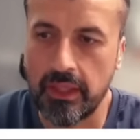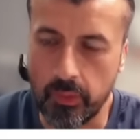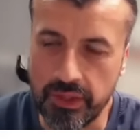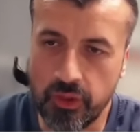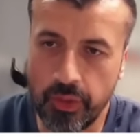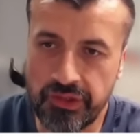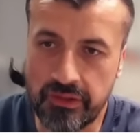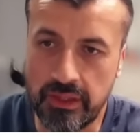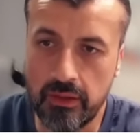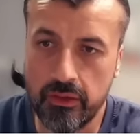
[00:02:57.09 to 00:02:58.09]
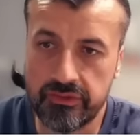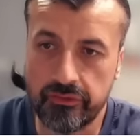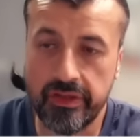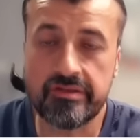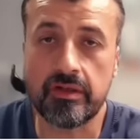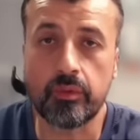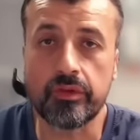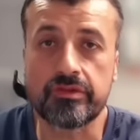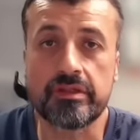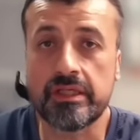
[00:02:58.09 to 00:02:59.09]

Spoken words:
Now, one of the questions I did ask Razor was,